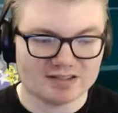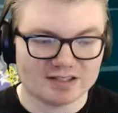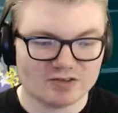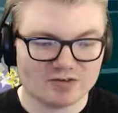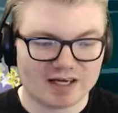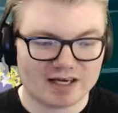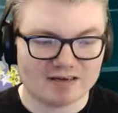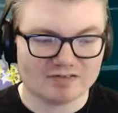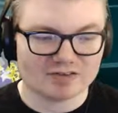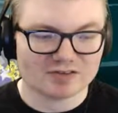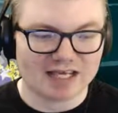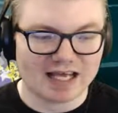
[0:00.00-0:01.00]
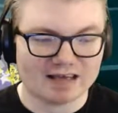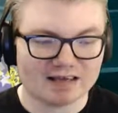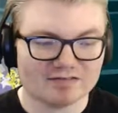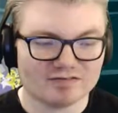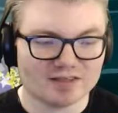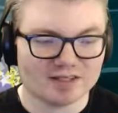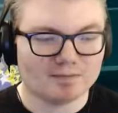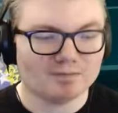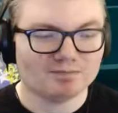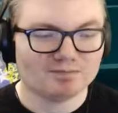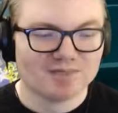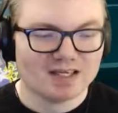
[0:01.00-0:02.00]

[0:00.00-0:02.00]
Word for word: that you have. There's eight of them.